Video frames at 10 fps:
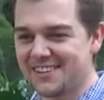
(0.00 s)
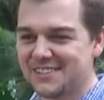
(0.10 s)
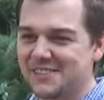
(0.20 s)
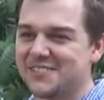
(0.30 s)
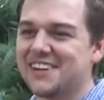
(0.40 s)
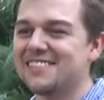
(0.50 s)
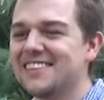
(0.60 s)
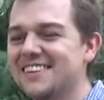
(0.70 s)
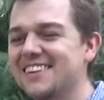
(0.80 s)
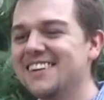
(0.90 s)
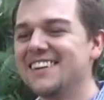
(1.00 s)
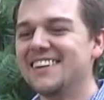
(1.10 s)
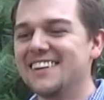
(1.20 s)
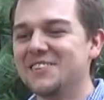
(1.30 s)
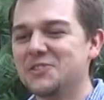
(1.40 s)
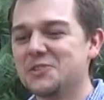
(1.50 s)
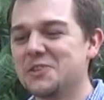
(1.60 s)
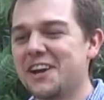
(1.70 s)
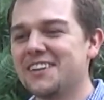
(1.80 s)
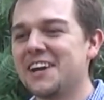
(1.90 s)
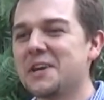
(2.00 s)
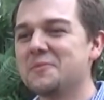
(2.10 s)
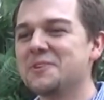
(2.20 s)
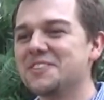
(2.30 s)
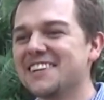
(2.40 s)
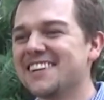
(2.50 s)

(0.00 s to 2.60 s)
and some stuff that just kind of light music.